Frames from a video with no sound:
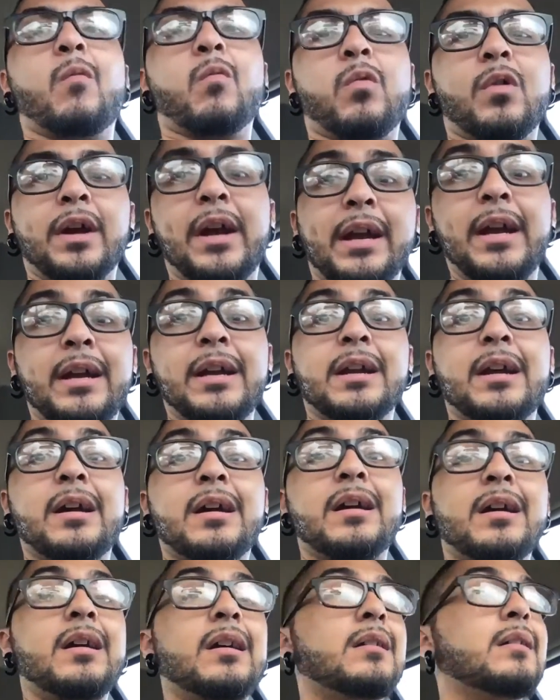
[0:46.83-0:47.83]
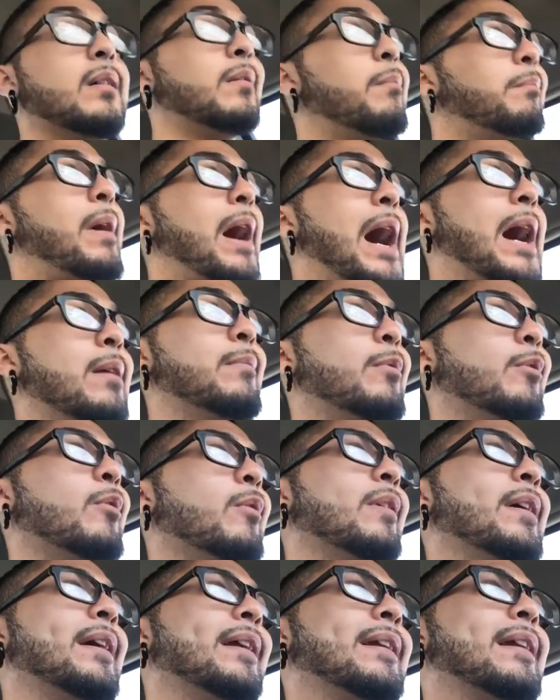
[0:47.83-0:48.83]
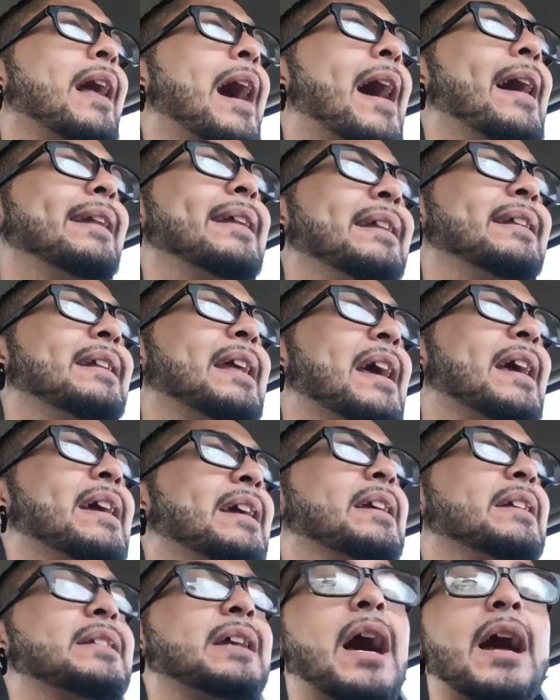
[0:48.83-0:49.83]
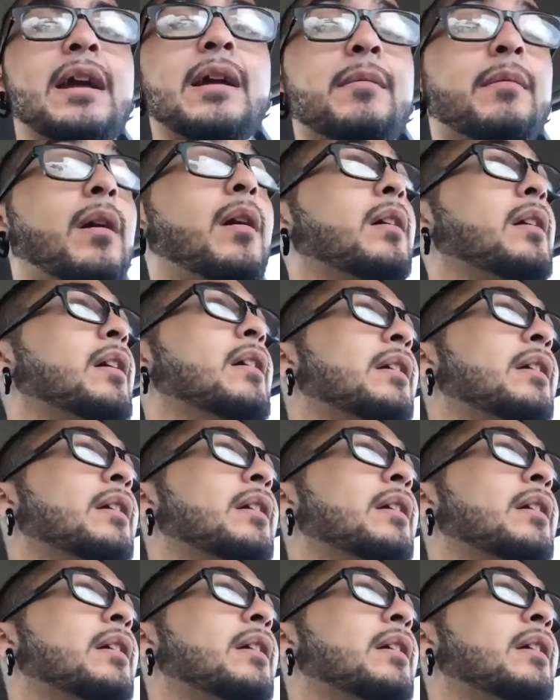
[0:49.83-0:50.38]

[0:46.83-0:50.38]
read the Bible in 90 days. I'm on